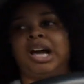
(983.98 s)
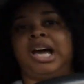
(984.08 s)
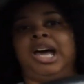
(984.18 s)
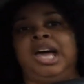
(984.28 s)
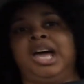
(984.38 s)

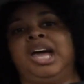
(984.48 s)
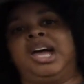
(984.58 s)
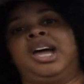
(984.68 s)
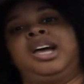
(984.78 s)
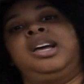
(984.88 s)

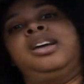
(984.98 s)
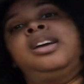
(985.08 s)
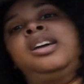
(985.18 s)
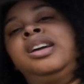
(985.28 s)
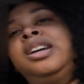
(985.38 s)
Ah!
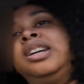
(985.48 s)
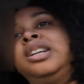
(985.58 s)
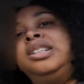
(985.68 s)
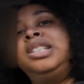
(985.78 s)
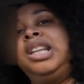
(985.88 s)

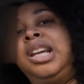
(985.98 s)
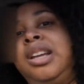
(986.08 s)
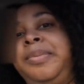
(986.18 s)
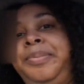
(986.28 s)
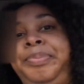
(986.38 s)
You see that?